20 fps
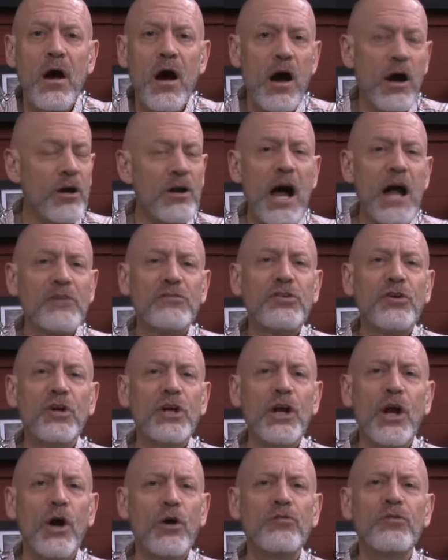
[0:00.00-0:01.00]
are not
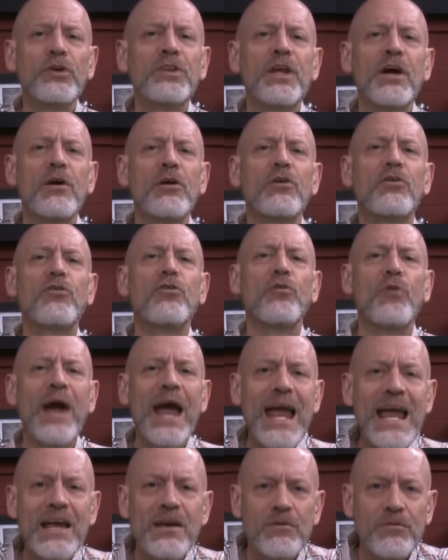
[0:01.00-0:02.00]
turning over in their
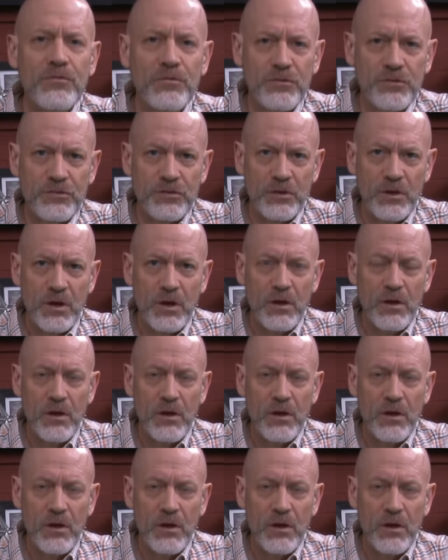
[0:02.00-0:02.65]
graves